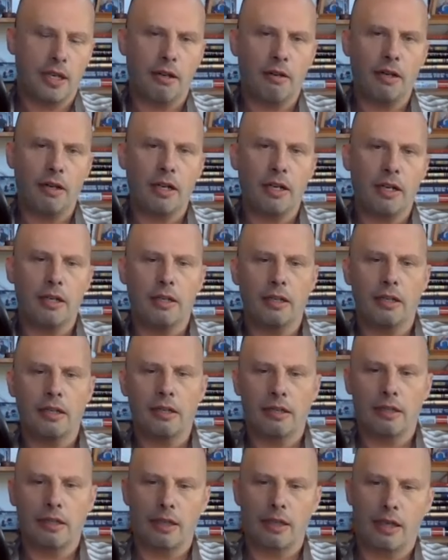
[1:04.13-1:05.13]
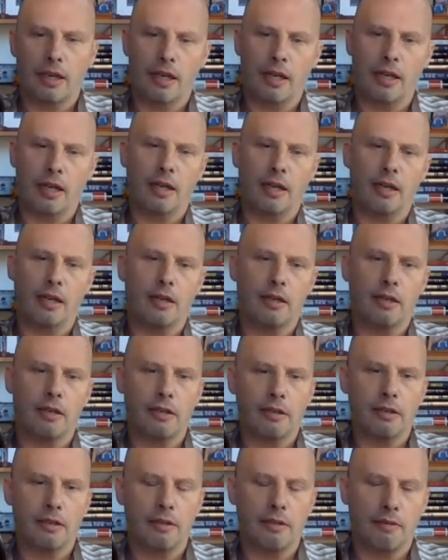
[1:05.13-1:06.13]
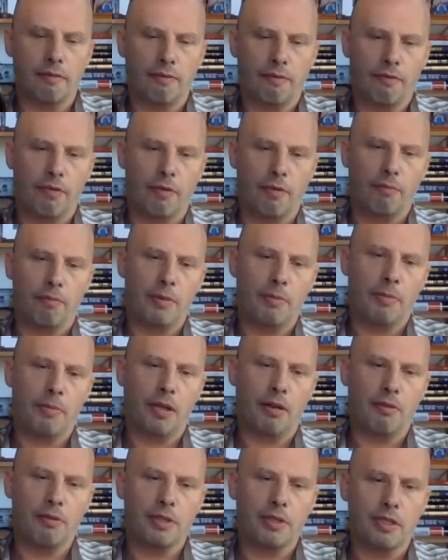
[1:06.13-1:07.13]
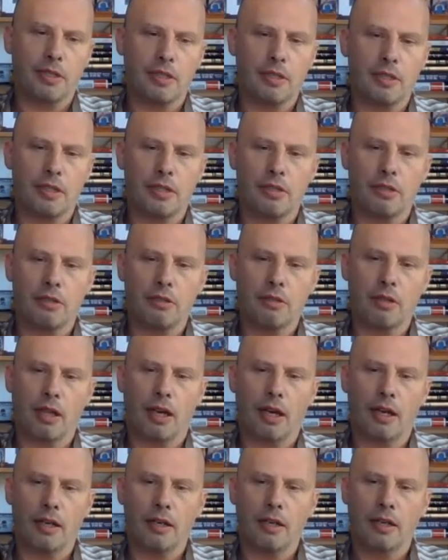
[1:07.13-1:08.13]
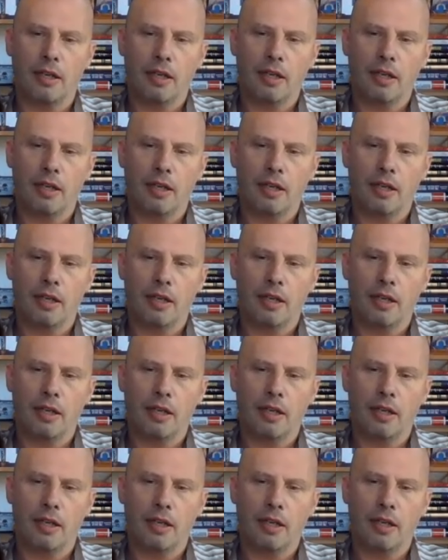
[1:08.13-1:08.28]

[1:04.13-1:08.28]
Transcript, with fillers: hearing and from people I was listening to that